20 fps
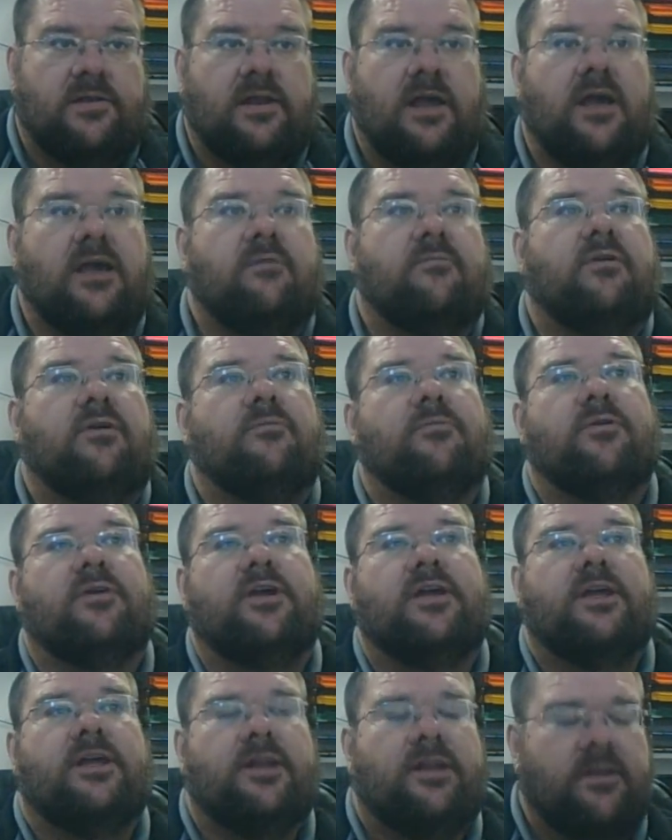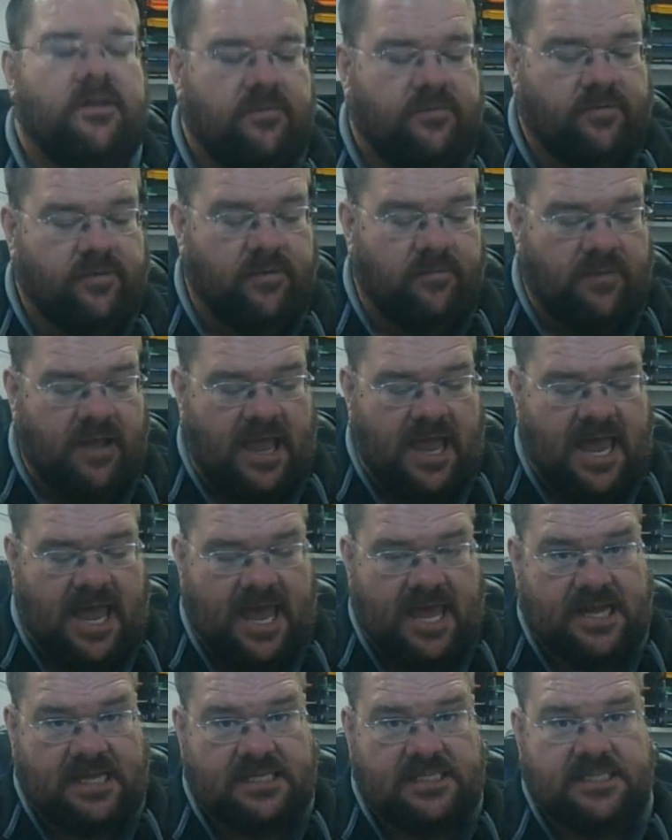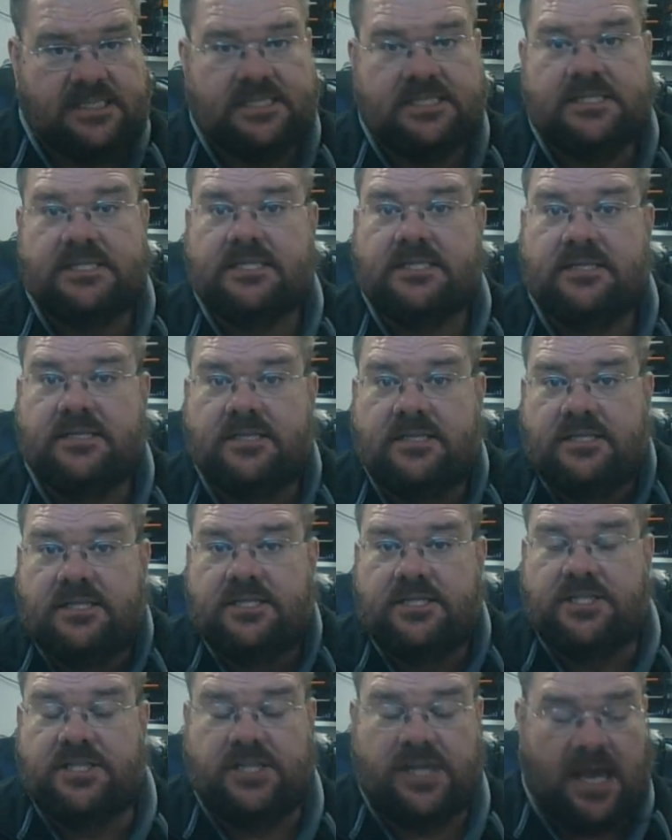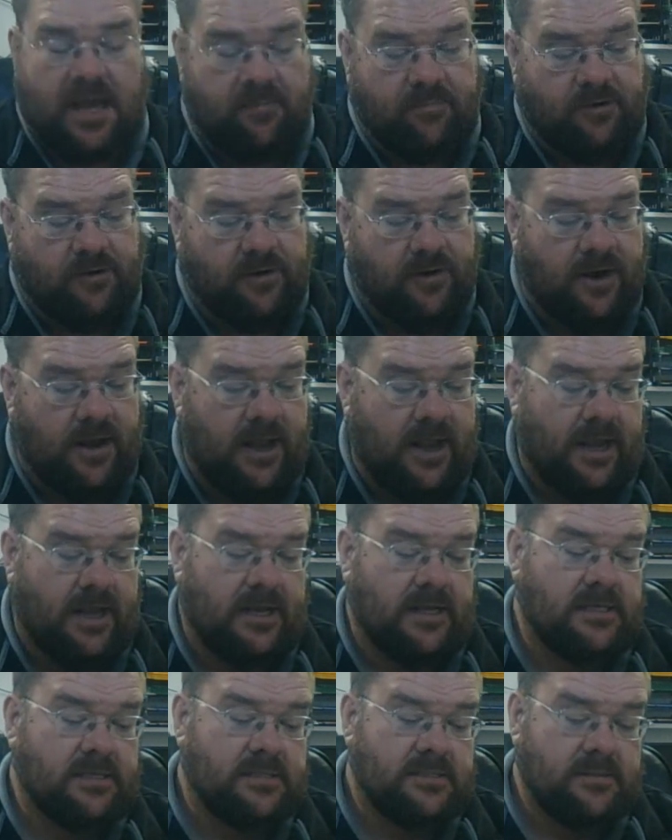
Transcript: Today we read from Acts chapter 8.